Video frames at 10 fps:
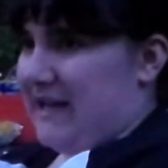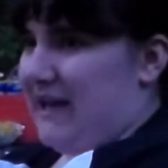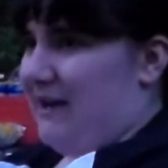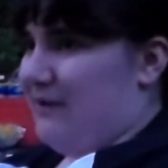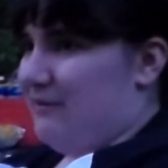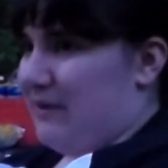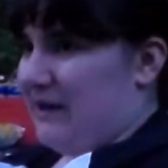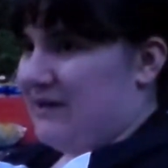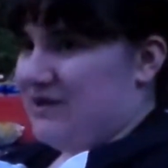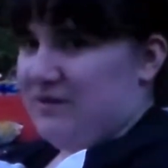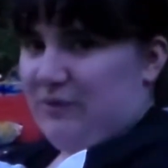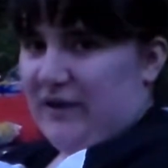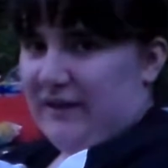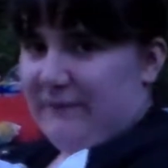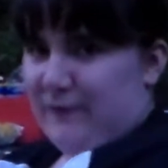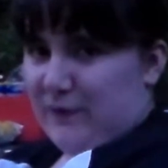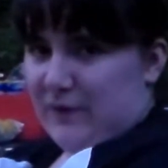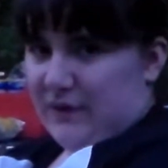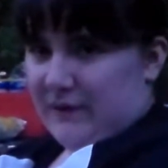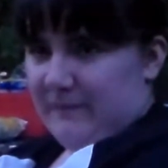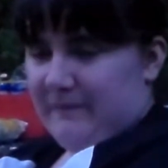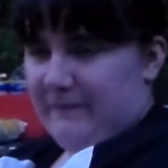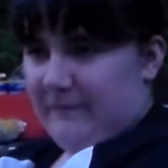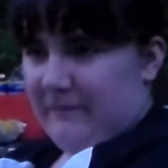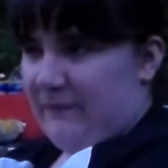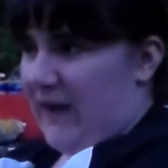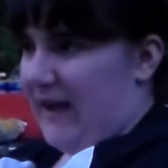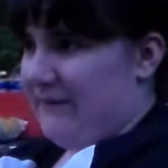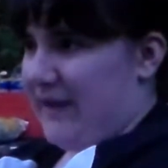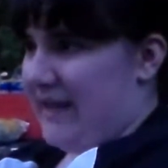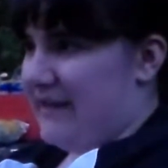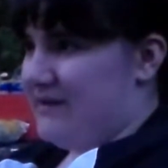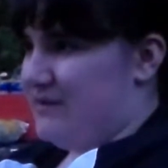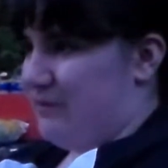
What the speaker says: town. We're out of Sheboygan for 5 days.